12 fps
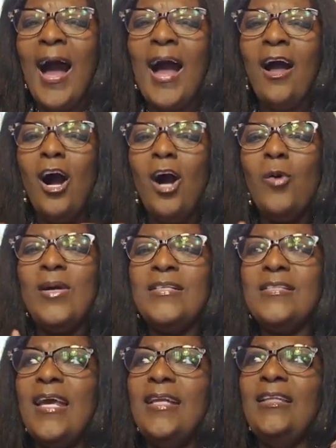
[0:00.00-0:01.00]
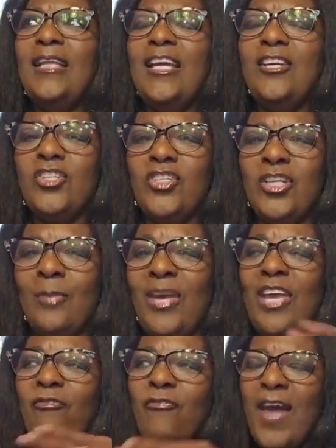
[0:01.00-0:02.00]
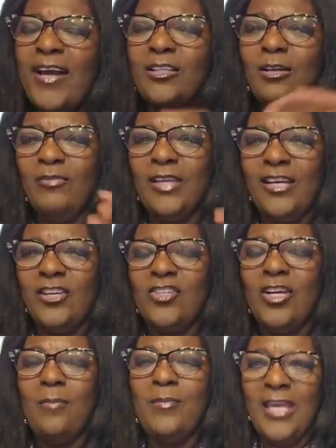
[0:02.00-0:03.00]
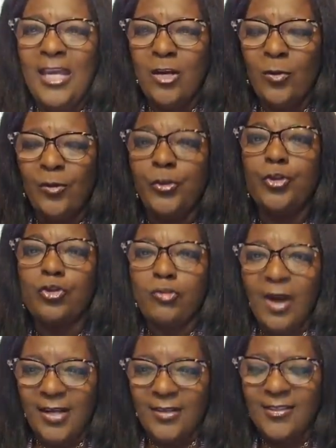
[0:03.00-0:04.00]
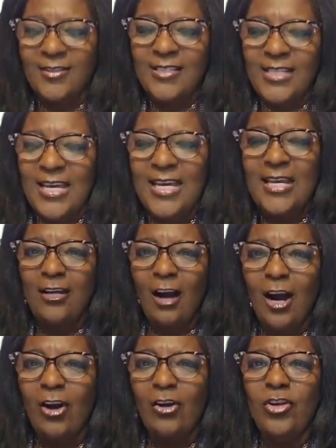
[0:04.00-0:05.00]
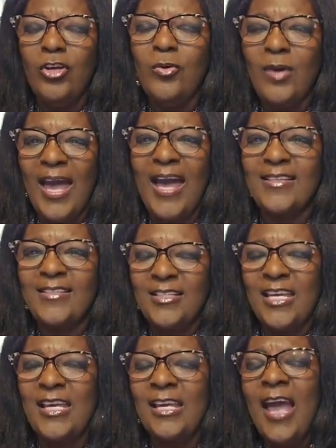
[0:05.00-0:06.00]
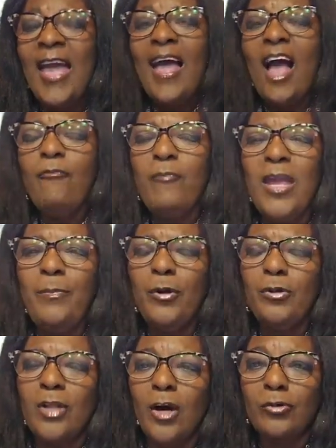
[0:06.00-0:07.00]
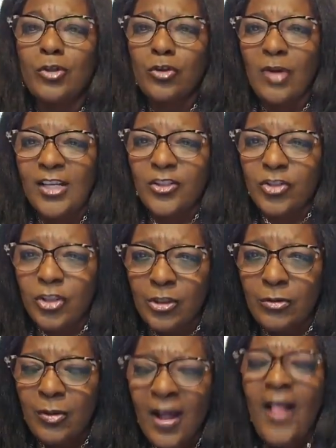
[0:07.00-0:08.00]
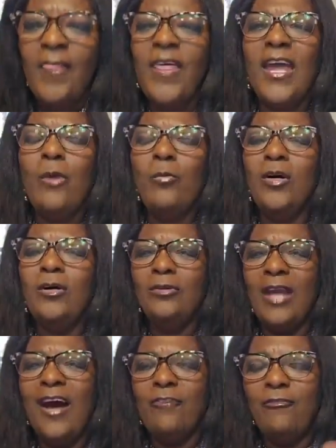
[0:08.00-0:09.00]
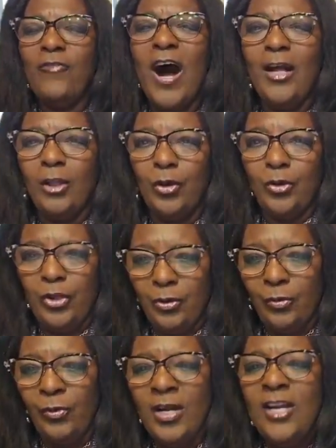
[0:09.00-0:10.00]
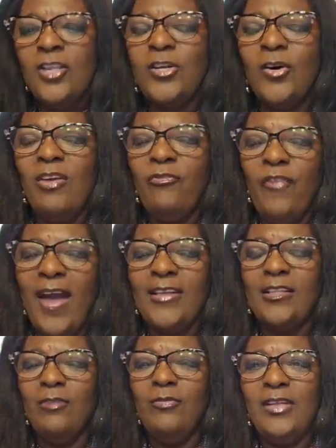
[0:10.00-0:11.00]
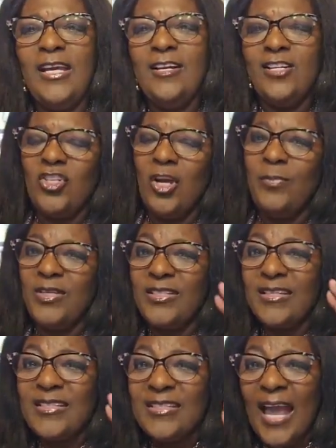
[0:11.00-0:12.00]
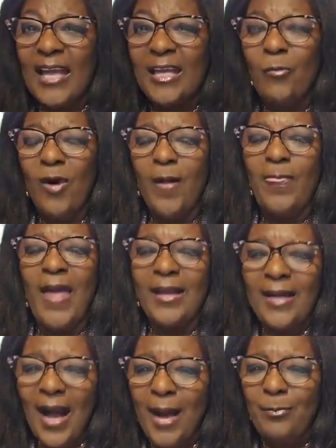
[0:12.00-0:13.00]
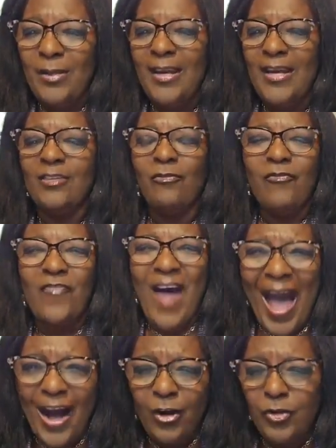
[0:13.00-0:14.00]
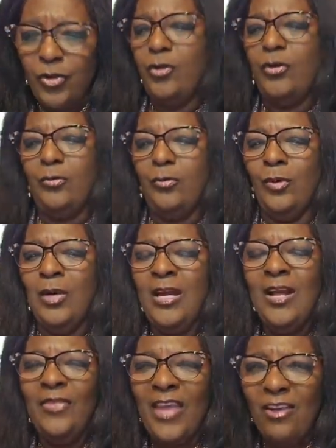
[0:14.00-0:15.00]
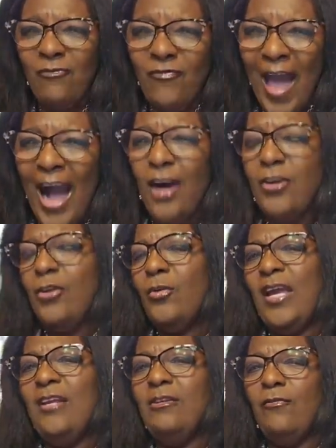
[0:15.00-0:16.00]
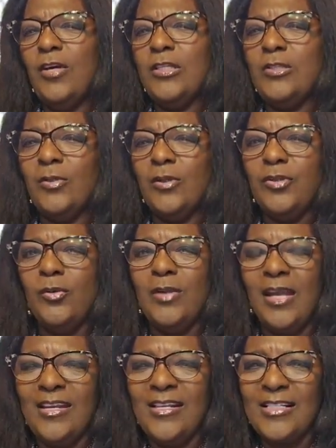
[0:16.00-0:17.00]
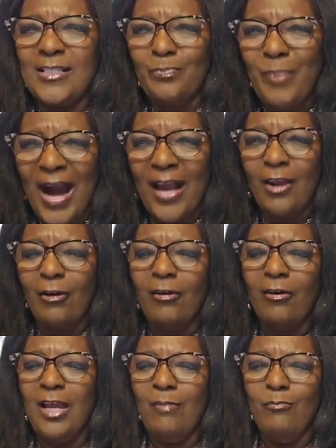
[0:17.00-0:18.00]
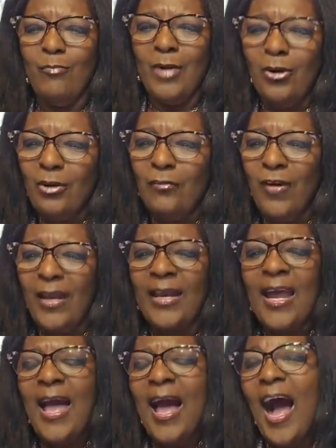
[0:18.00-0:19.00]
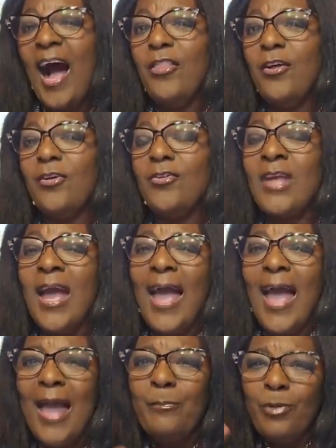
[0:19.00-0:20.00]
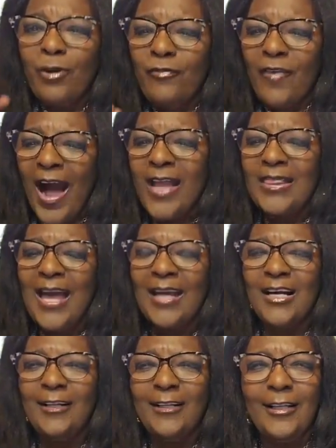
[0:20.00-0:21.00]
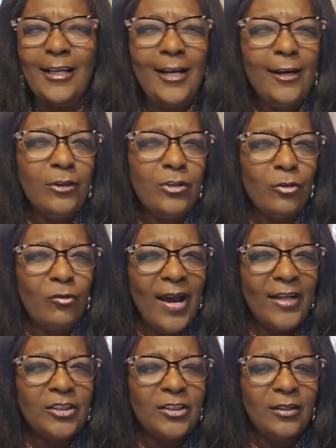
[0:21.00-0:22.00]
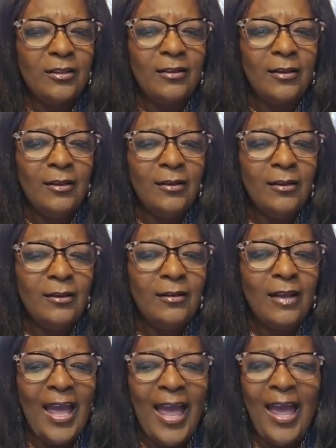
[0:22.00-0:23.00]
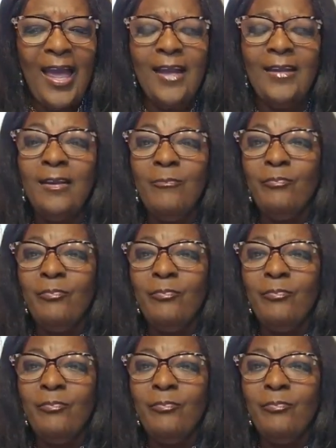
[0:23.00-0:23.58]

I always say effective leadership equals trust. Trust. If people don't trust you, they will not follow you. So effective leadership is the second one that companies value. They value individuals who can inspire and motivate others and provide that clear direction and